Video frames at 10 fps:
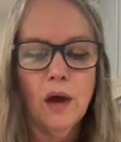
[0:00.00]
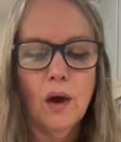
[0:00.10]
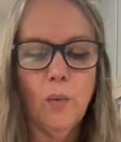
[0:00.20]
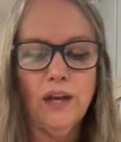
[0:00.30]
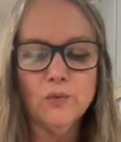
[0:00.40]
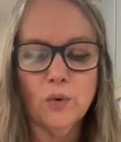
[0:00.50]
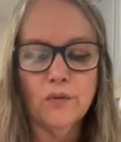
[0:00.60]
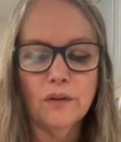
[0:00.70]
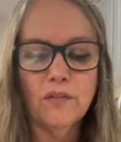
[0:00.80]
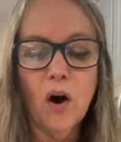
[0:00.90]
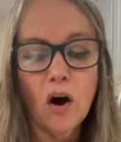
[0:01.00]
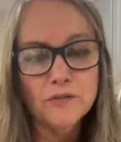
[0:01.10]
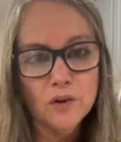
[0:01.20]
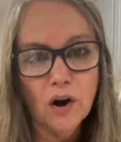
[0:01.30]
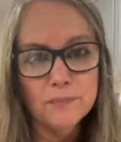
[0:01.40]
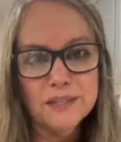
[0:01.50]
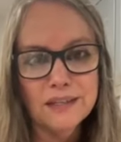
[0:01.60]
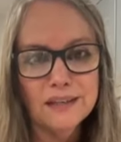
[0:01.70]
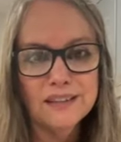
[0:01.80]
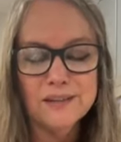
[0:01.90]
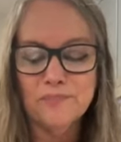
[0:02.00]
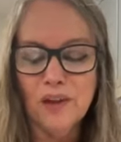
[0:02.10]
a week's worth of cough drops is,